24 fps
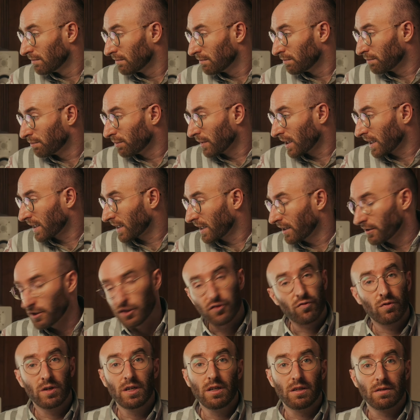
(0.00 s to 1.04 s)
But I guess it's
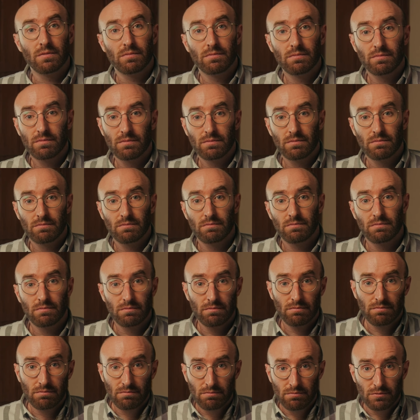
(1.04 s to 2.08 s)
real.
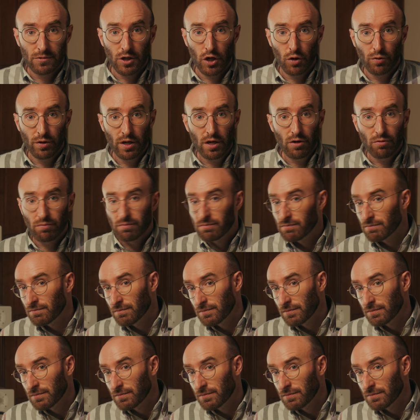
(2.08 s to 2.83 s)
Who knew?